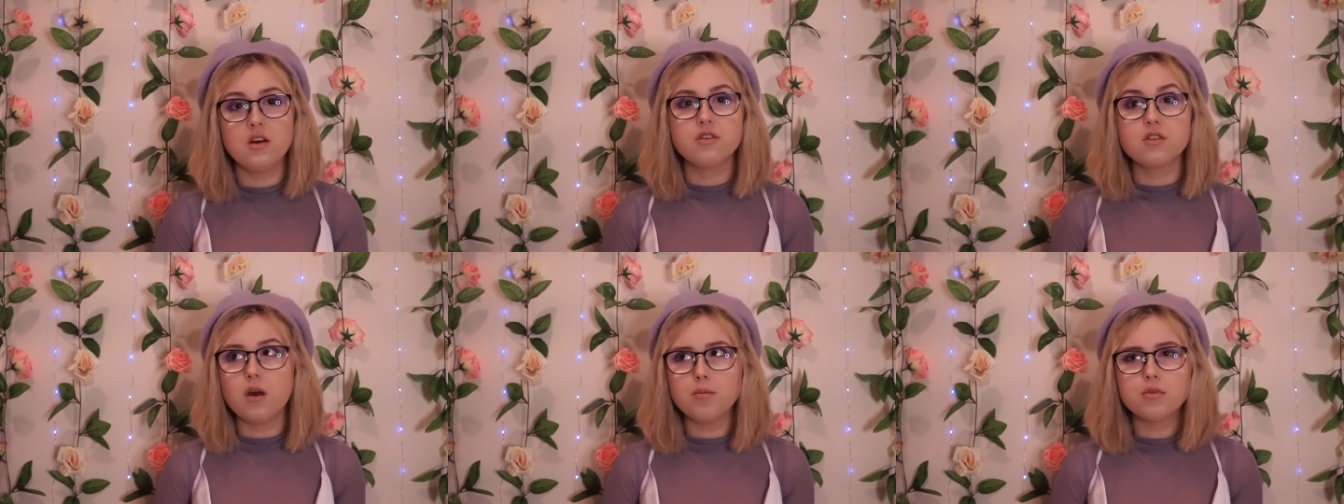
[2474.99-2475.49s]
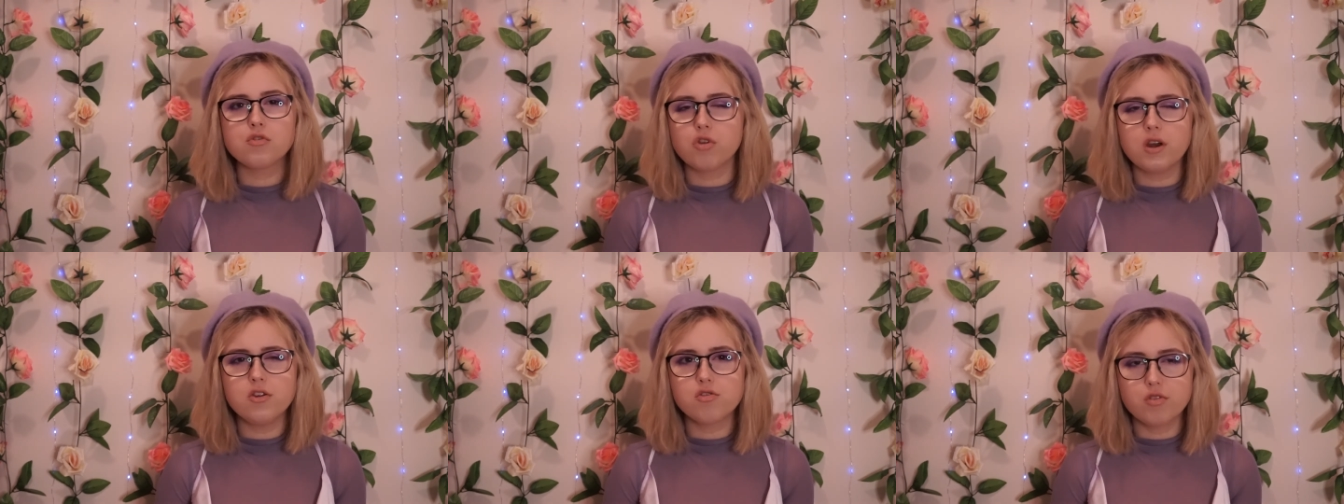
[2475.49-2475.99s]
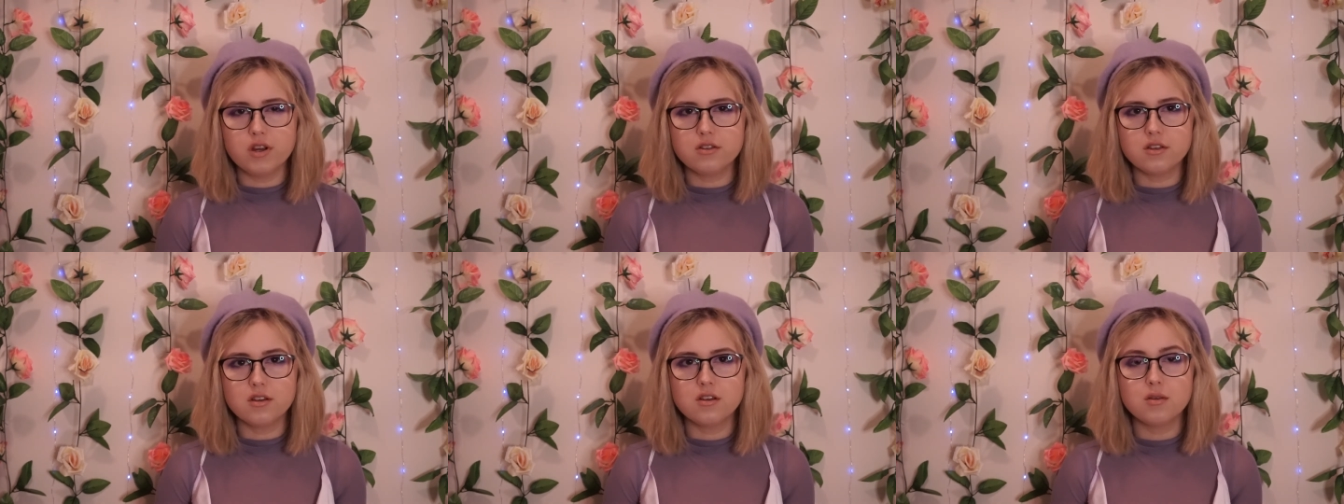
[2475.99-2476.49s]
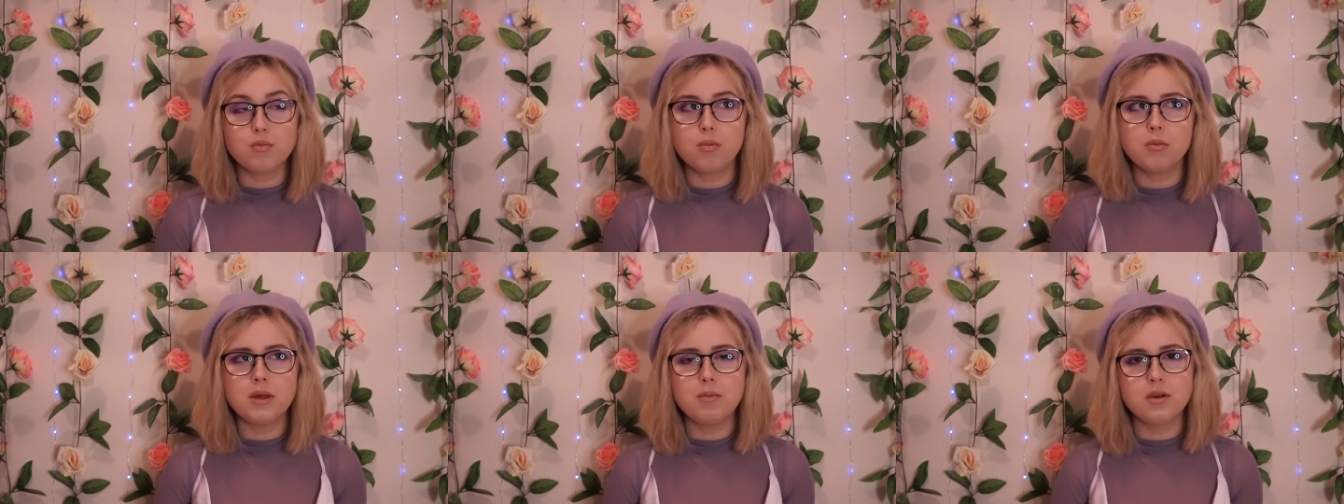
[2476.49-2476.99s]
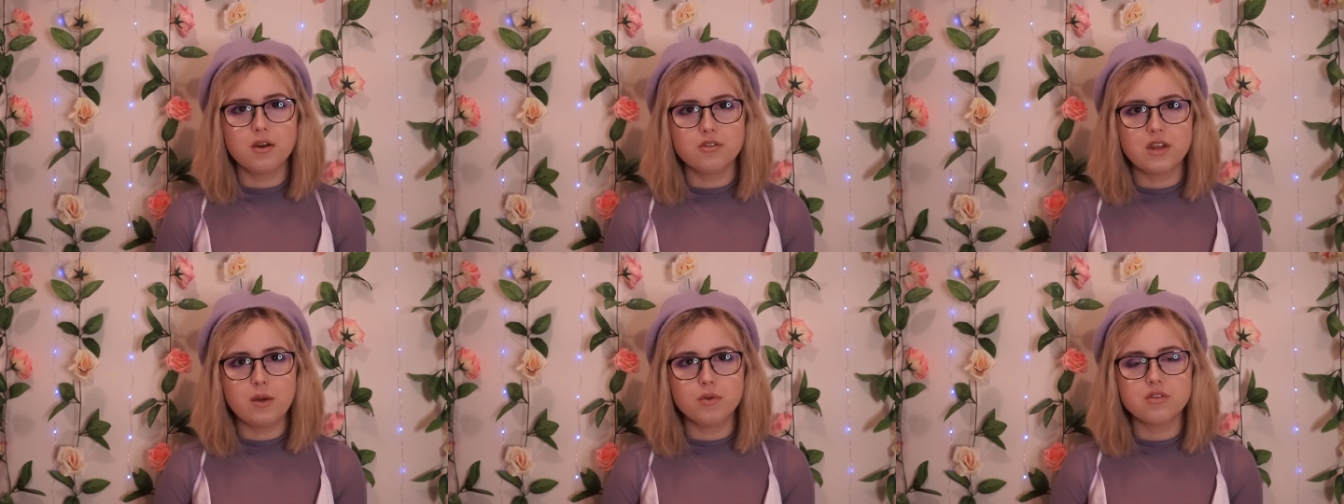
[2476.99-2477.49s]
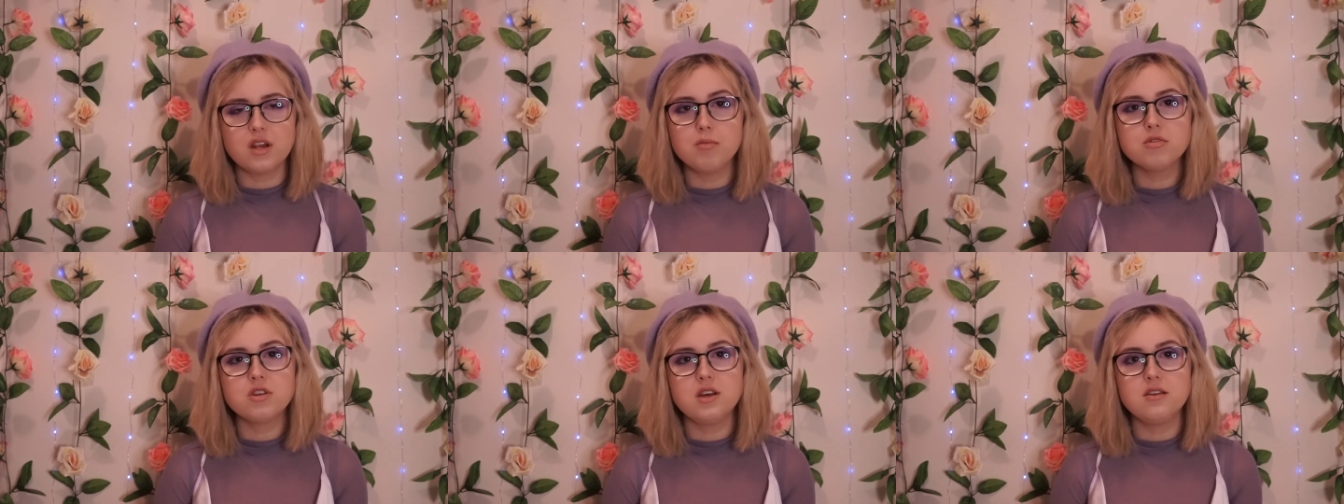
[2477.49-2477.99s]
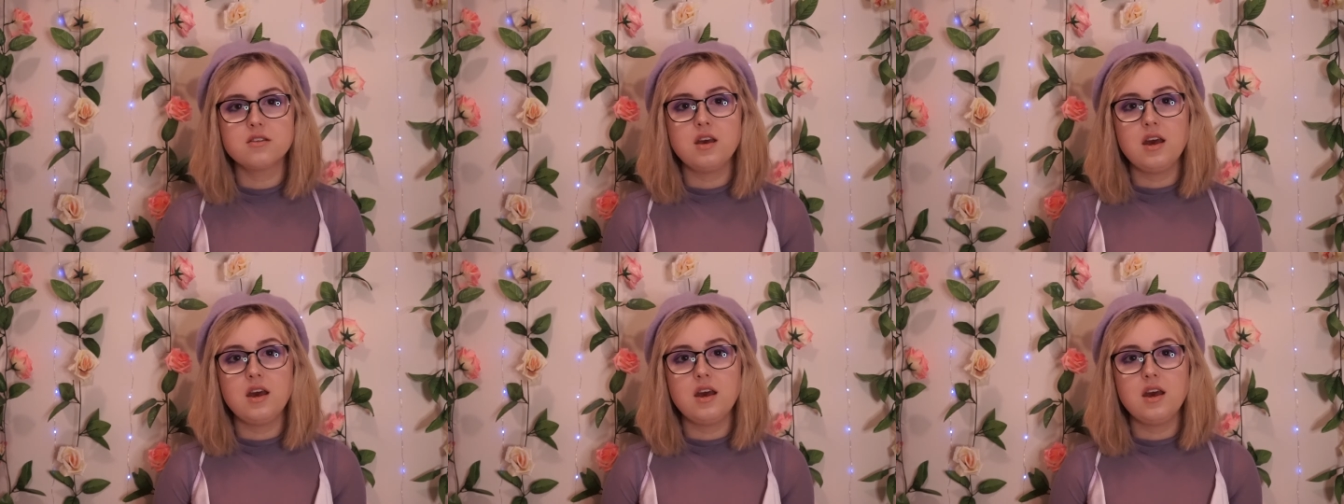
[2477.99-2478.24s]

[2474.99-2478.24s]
For some strange reason, probably because they were celebrities,